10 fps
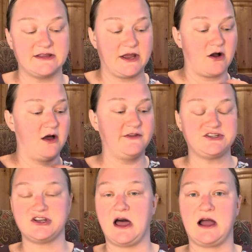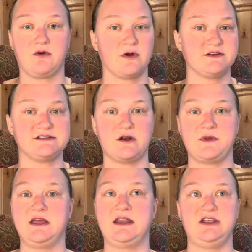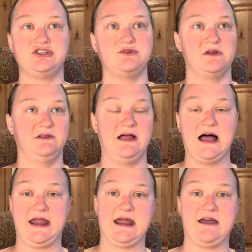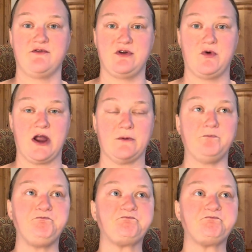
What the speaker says: Like all the chakras are beginning to align everywhere.